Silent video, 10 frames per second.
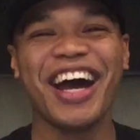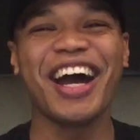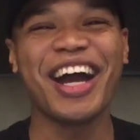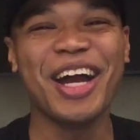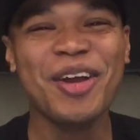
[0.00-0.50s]

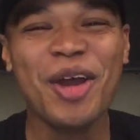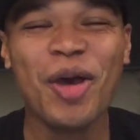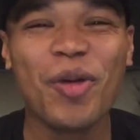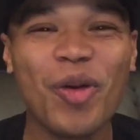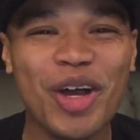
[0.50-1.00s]
Alright,
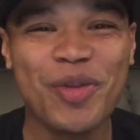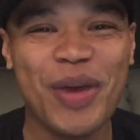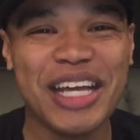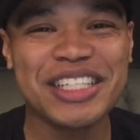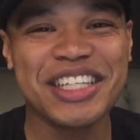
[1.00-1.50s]
welcome
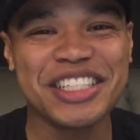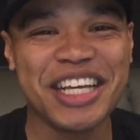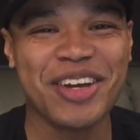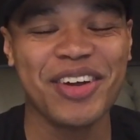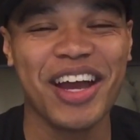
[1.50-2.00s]
back to the
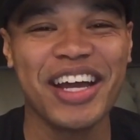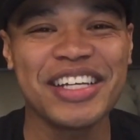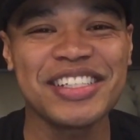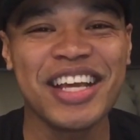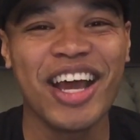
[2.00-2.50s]
channel,
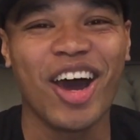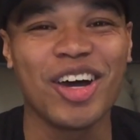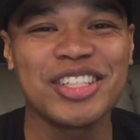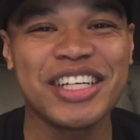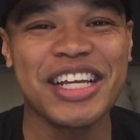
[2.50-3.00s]
guys.
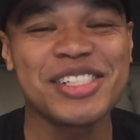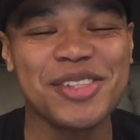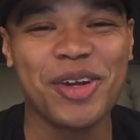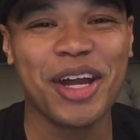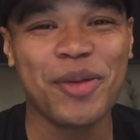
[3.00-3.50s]
On today's
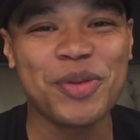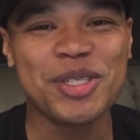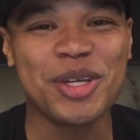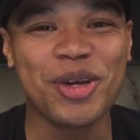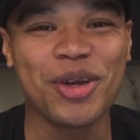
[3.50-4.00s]
third
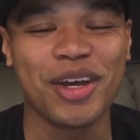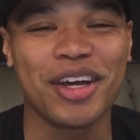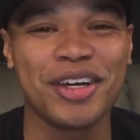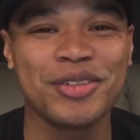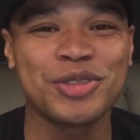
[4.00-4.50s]
episode
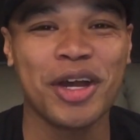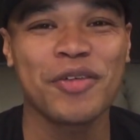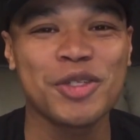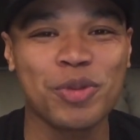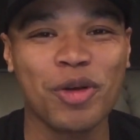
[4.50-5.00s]
of
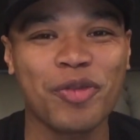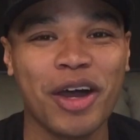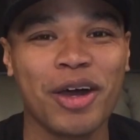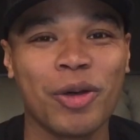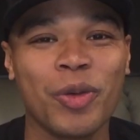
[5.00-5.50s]
Driver's
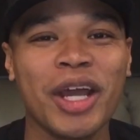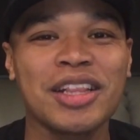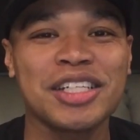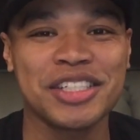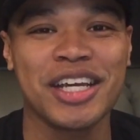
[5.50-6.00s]
Profile, we
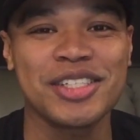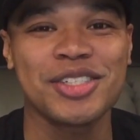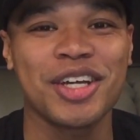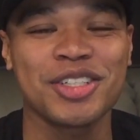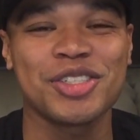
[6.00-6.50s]
got the chance
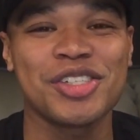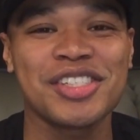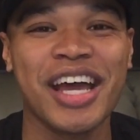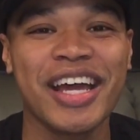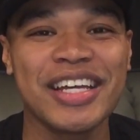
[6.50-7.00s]
to talk to
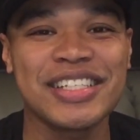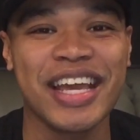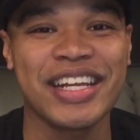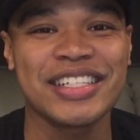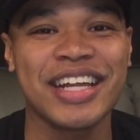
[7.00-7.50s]
Josias
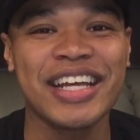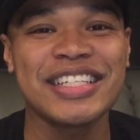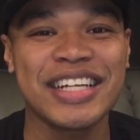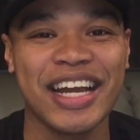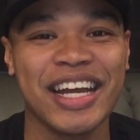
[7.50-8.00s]
and his
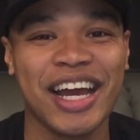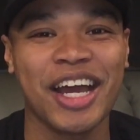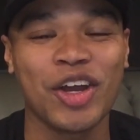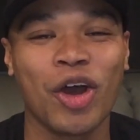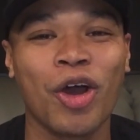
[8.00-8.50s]

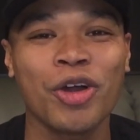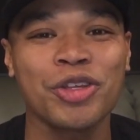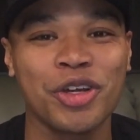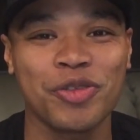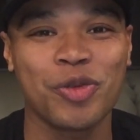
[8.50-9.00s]
1999
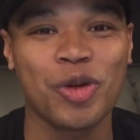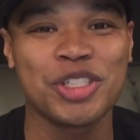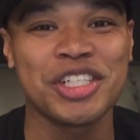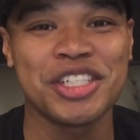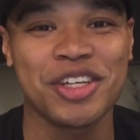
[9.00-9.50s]
R34
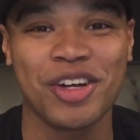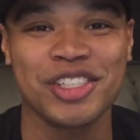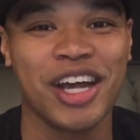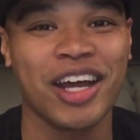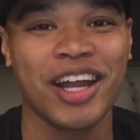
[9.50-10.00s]
GTR
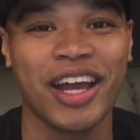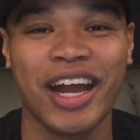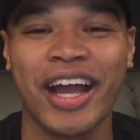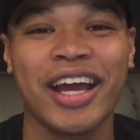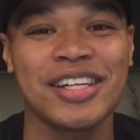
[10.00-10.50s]
Skyline.
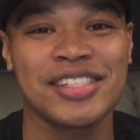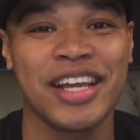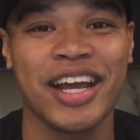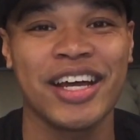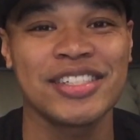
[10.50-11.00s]
I gotta
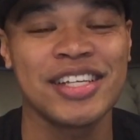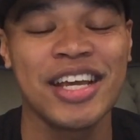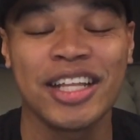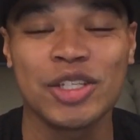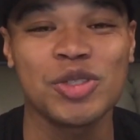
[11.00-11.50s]
say, guys,
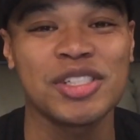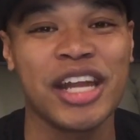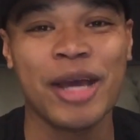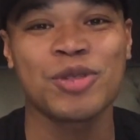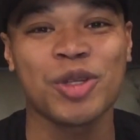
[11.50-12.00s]
this was
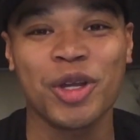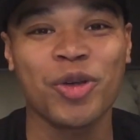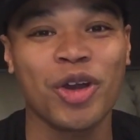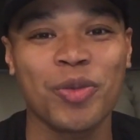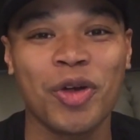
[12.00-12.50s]
an absolutely
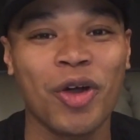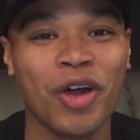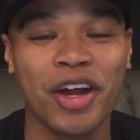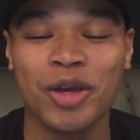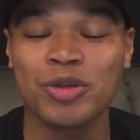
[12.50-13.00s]
incredible
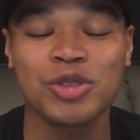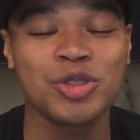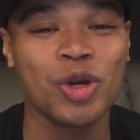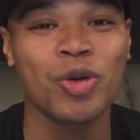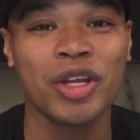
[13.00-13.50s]
car. It was
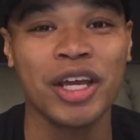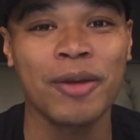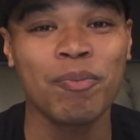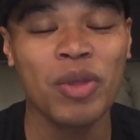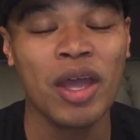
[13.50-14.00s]
so clean,